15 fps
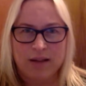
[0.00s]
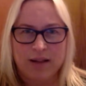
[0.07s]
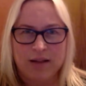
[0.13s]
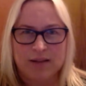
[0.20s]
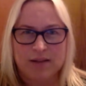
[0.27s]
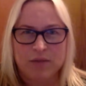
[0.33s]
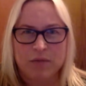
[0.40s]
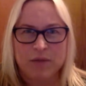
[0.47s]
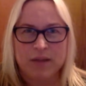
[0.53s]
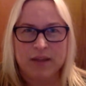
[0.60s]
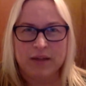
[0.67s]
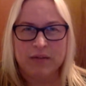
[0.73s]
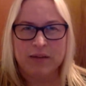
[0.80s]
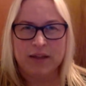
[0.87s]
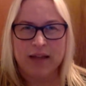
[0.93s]
is it
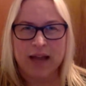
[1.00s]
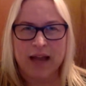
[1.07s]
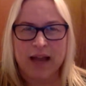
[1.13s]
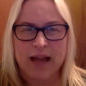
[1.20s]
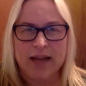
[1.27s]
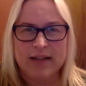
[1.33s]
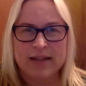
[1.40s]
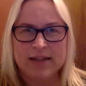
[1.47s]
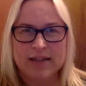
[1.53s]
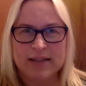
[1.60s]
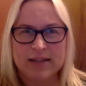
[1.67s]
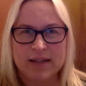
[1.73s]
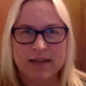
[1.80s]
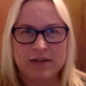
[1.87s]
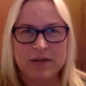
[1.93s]
really, really hot?
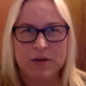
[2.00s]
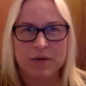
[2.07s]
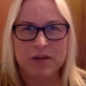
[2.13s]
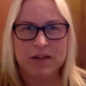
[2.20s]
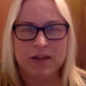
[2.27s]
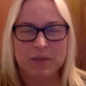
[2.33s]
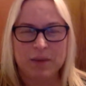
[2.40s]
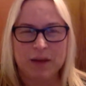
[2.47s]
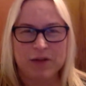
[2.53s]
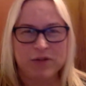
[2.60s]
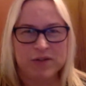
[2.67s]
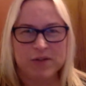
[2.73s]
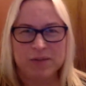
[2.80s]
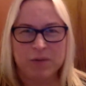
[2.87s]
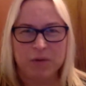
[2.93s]
I know
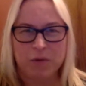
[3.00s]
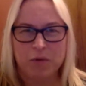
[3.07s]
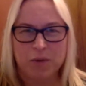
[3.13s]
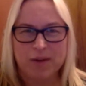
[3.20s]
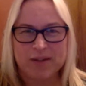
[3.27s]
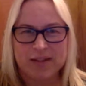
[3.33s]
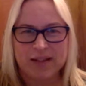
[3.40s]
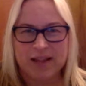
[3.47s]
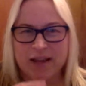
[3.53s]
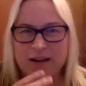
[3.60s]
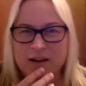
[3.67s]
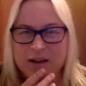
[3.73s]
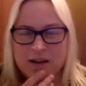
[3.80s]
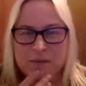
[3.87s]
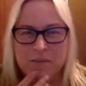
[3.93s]
Cleopatra's. I don't know why I said that.
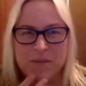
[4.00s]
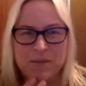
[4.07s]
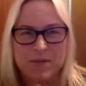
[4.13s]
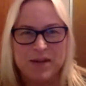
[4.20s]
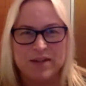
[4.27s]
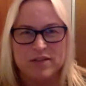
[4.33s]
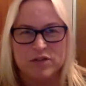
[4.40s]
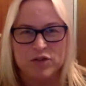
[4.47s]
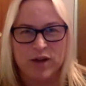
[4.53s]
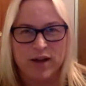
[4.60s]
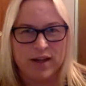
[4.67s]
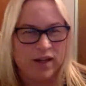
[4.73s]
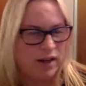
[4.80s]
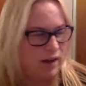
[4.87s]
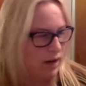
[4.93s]
Maybe his drag
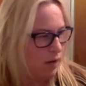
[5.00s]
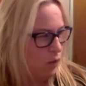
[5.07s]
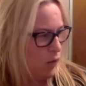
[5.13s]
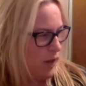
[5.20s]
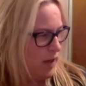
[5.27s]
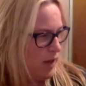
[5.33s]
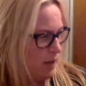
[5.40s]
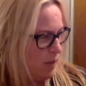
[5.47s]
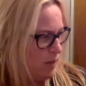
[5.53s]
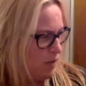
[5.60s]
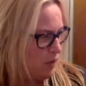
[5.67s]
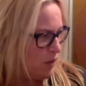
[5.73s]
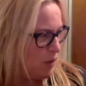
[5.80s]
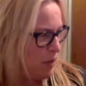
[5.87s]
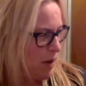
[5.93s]
king queen name is
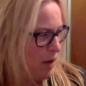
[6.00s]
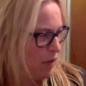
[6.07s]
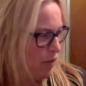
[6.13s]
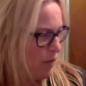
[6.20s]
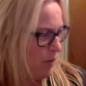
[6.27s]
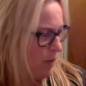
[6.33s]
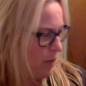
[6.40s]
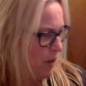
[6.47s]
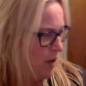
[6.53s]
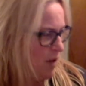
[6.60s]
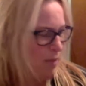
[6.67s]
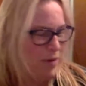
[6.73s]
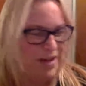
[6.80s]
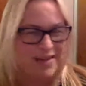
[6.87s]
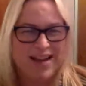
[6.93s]
Cleopatra.
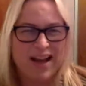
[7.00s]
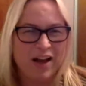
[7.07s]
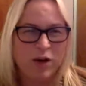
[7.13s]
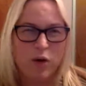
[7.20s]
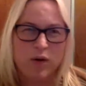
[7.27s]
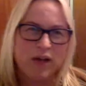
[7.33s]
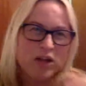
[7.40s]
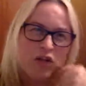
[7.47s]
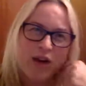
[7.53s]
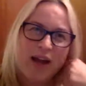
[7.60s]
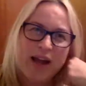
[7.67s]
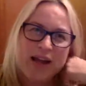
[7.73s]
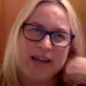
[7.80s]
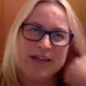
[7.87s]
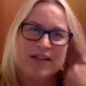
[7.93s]
But he's not going in
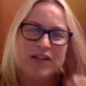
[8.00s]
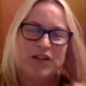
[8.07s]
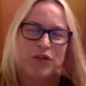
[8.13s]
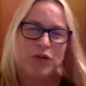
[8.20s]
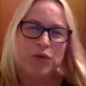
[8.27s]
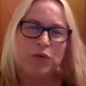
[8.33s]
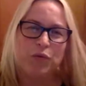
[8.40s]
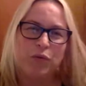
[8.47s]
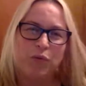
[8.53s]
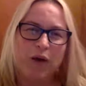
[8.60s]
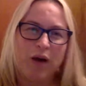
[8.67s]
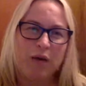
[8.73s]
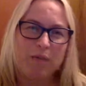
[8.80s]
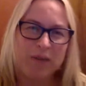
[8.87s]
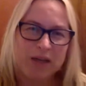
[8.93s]
drag to do
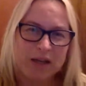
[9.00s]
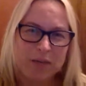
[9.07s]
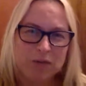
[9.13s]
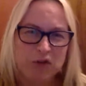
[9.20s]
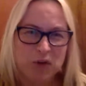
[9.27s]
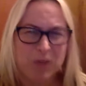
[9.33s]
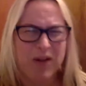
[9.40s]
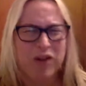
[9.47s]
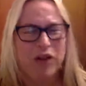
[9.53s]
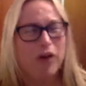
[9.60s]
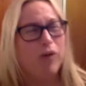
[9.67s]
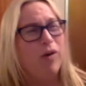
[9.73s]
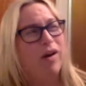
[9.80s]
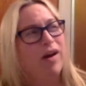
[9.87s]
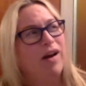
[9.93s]
mediumship,
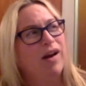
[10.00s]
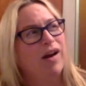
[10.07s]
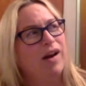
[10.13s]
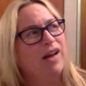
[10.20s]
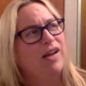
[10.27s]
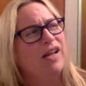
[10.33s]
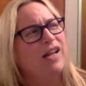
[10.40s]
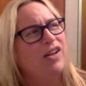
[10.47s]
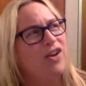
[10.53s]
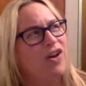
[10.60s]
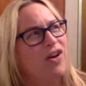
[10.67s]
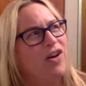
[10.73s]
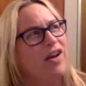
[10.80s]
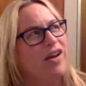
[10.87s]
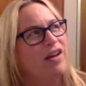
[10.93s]
although he
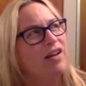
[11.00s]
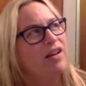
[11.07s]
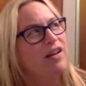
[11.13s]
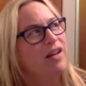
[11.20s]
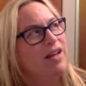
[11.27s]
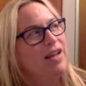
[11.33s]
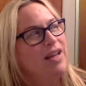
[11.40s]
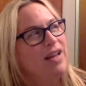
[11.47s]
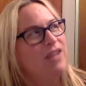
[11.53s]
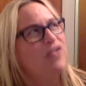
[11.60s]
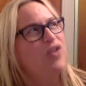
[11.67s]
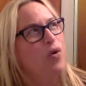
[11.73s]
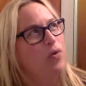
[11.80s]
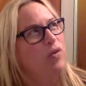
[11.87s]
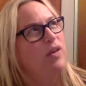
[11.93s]
could. He could
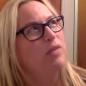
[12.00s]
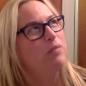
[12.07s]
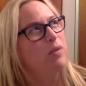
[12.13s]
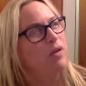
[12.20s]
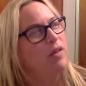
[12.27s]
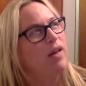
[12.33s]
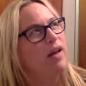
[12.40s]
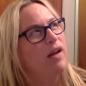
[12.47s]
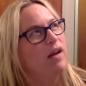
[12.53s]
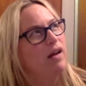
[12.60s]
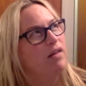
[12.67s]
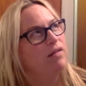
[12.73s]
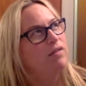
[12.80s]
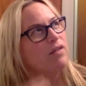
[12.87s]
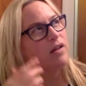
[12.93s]
totally pull that off.